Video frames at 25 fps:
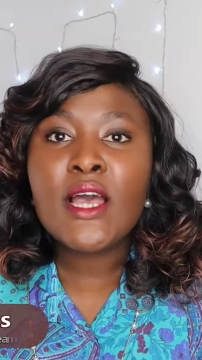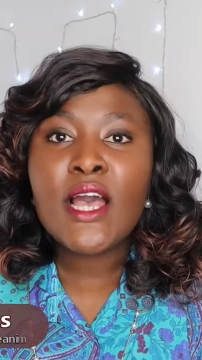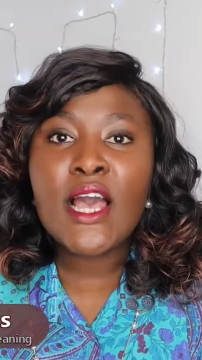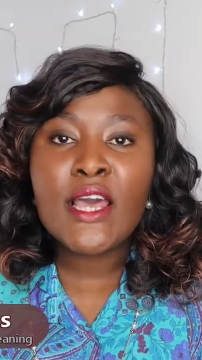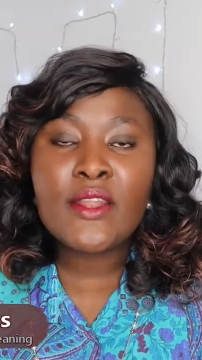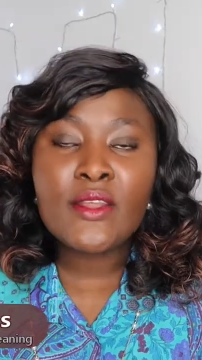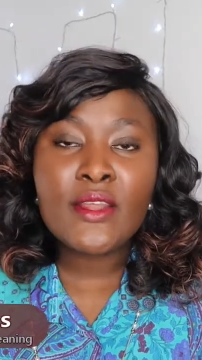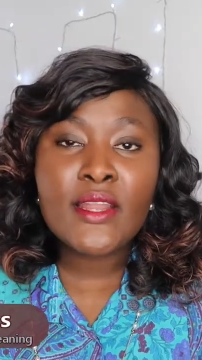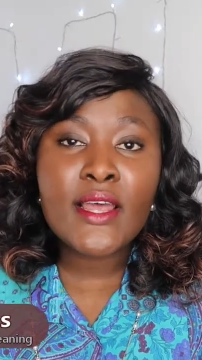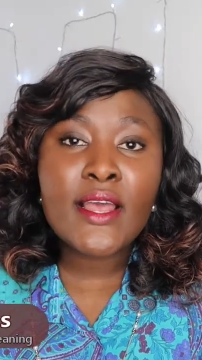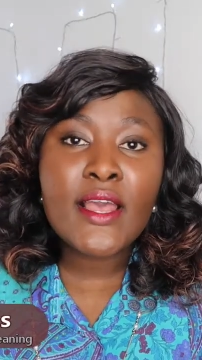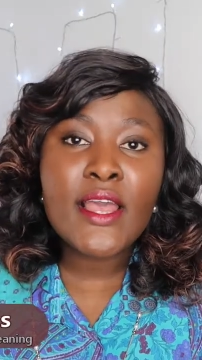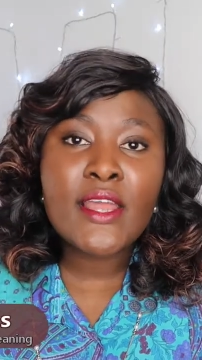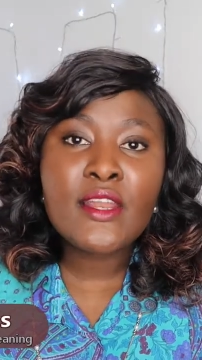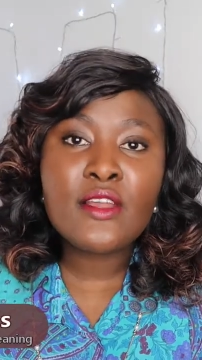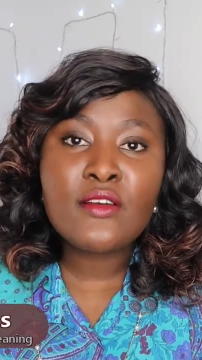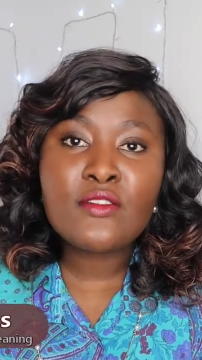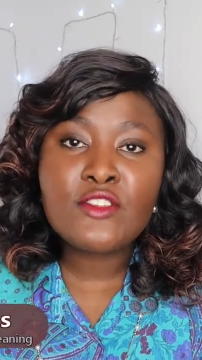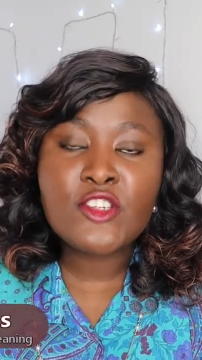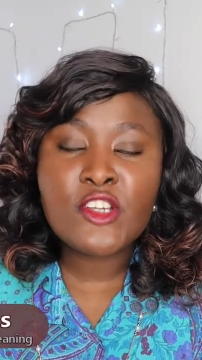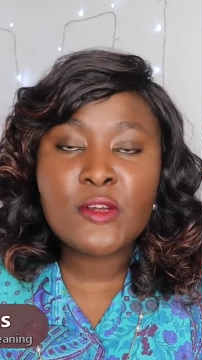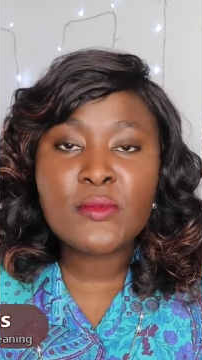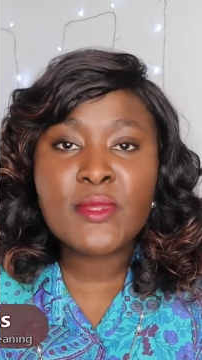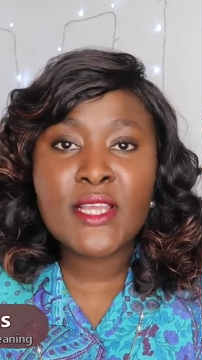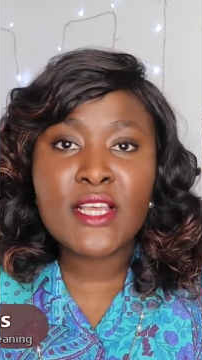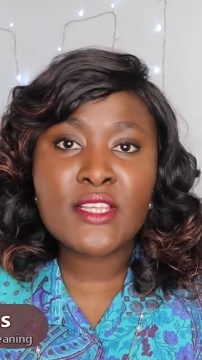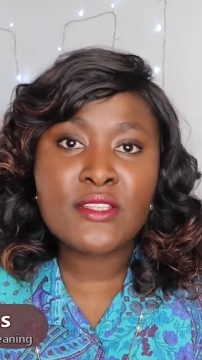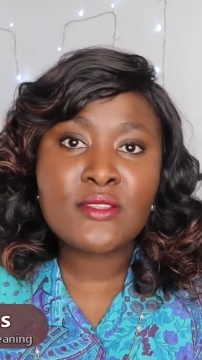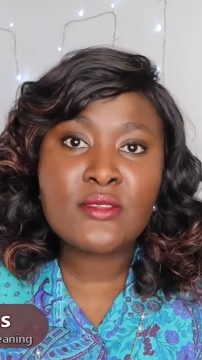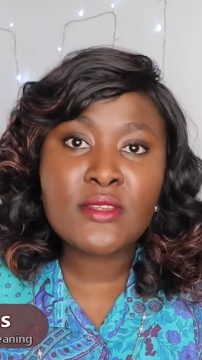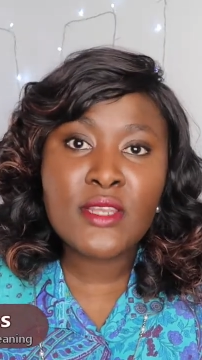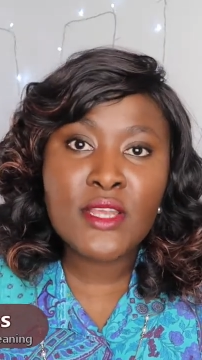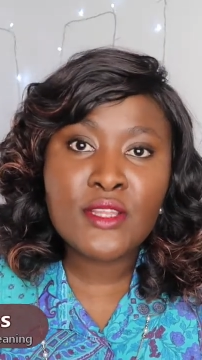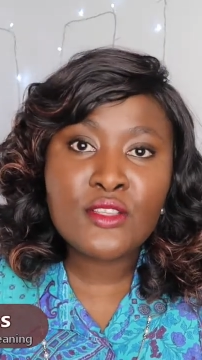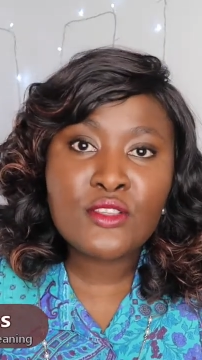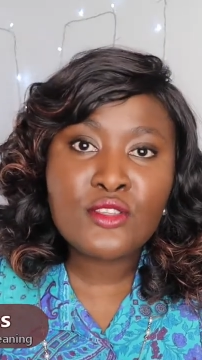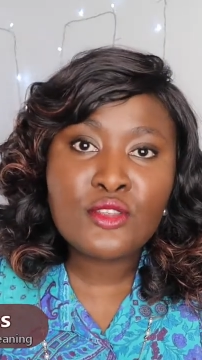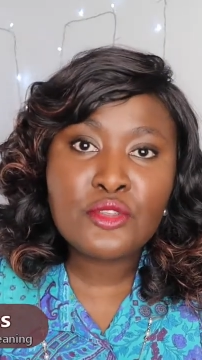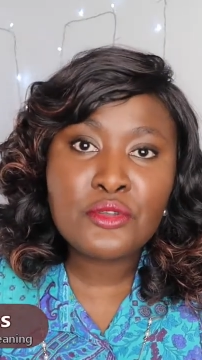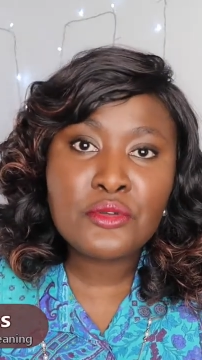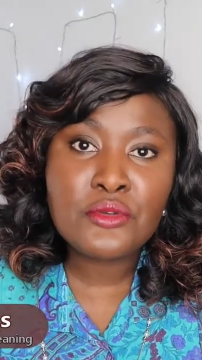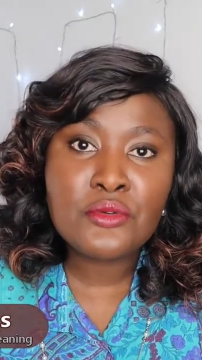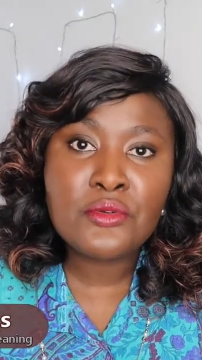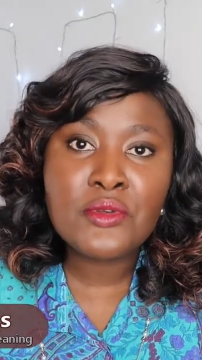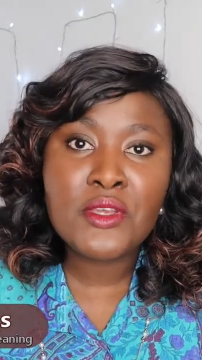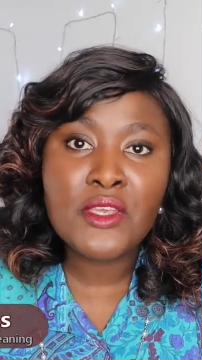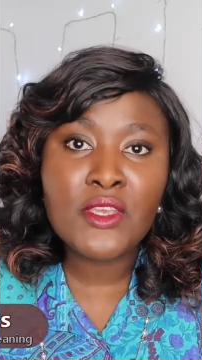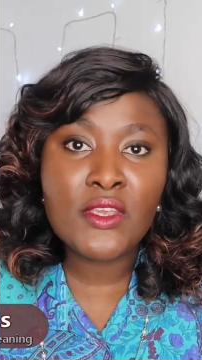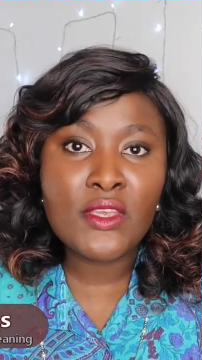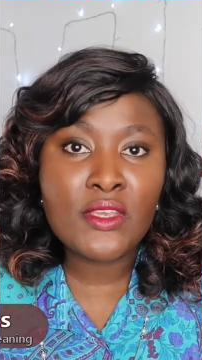Another kind of job that students
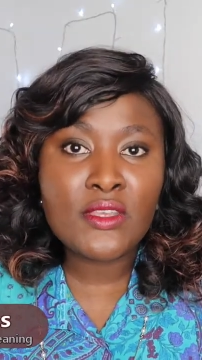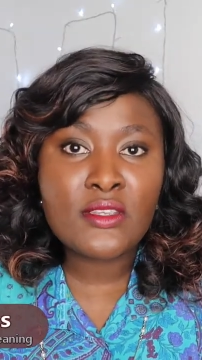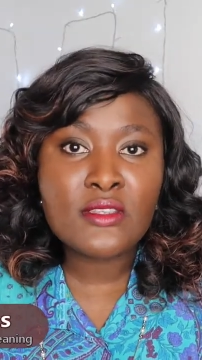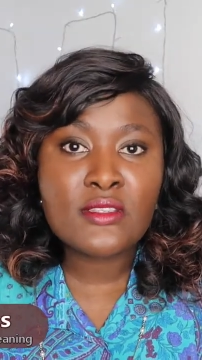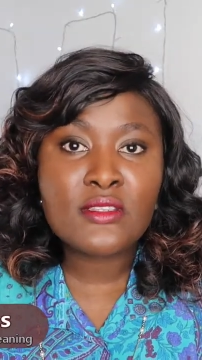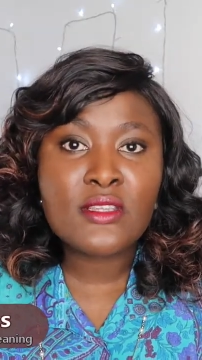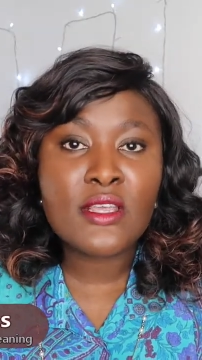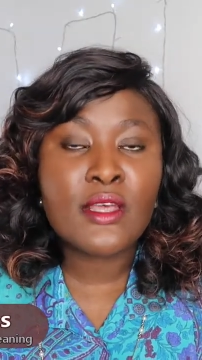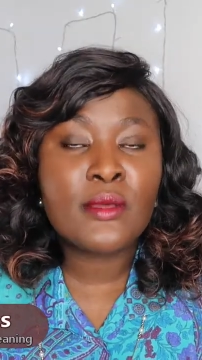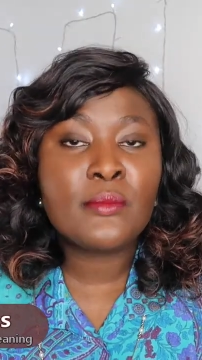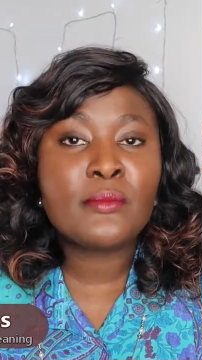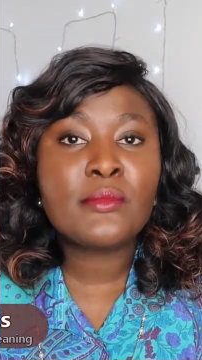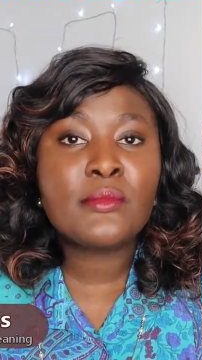do is